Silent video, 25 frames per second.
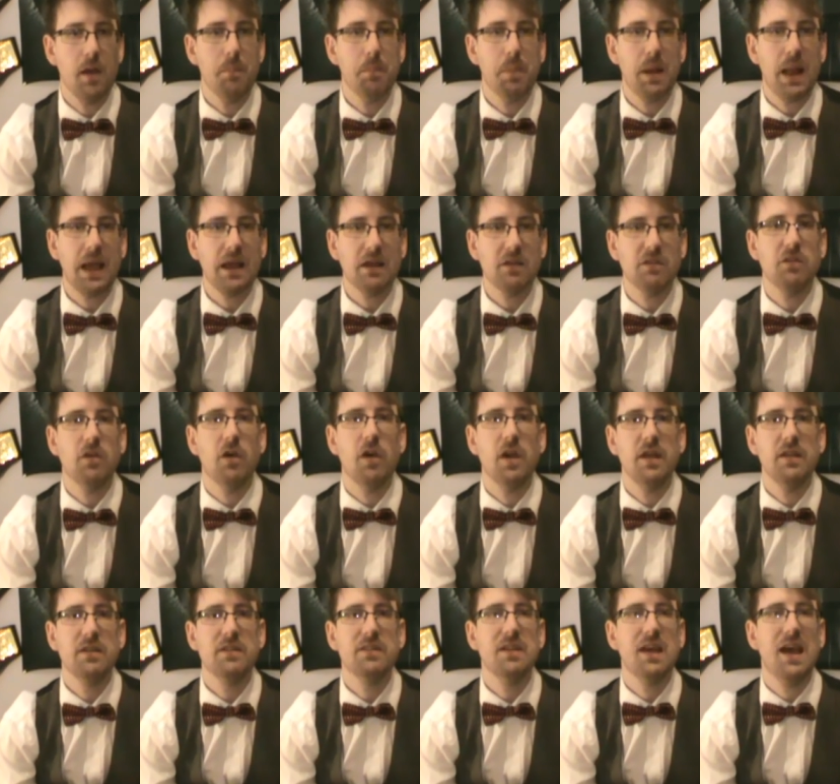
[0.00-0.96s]
black
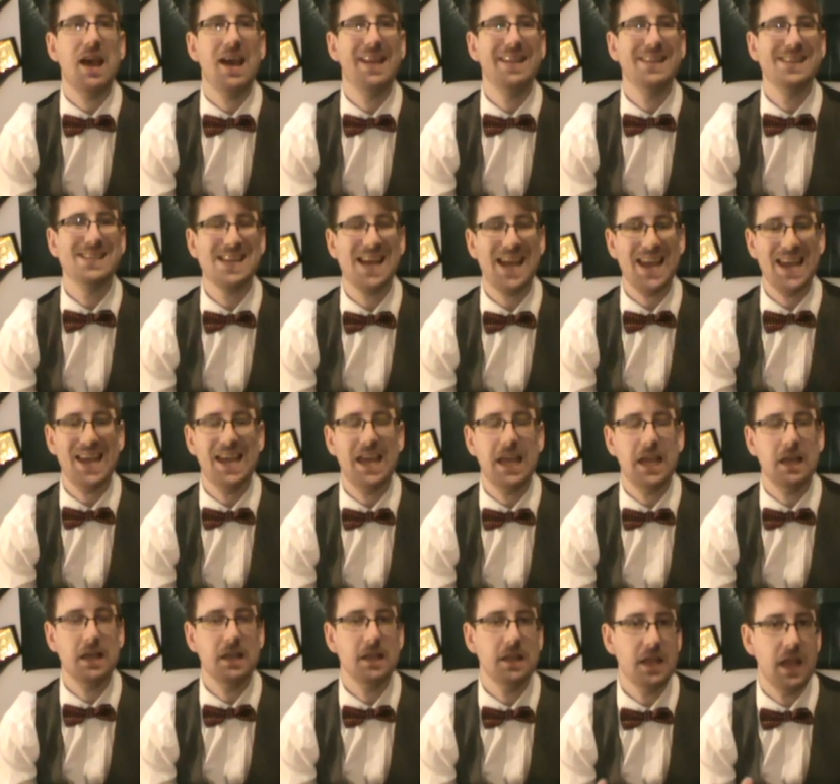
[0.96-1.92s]
sites and
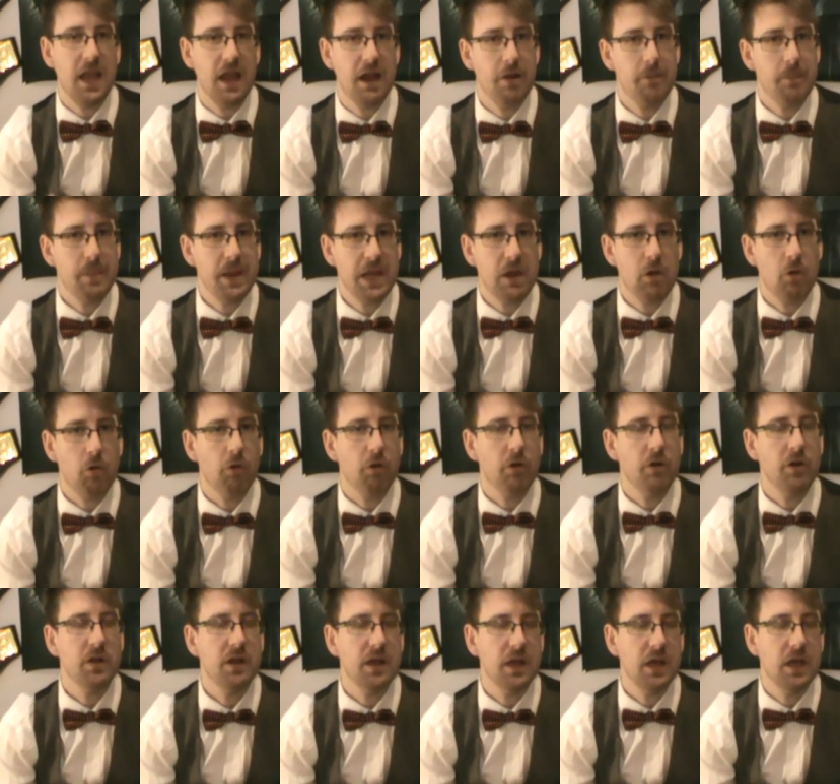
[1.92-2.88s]
taking the enemy
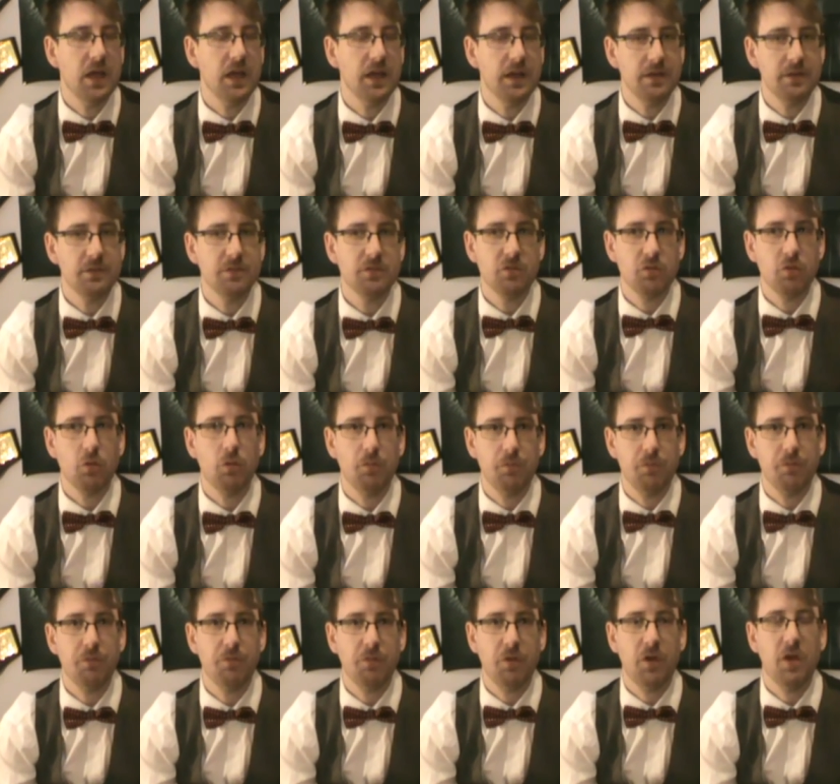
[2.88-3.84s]
on
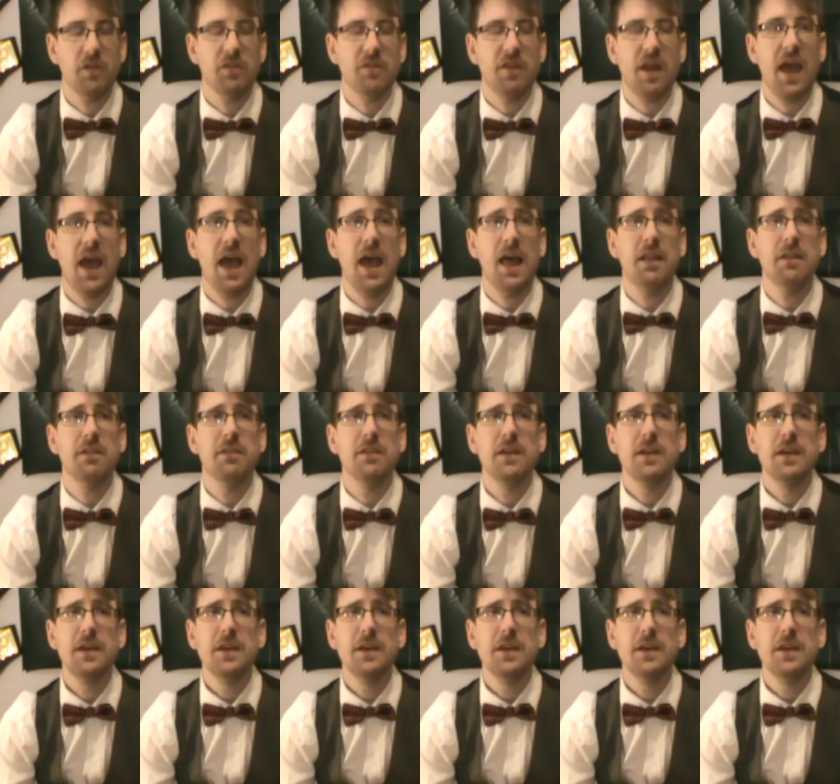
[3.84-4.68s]
sort of first hand.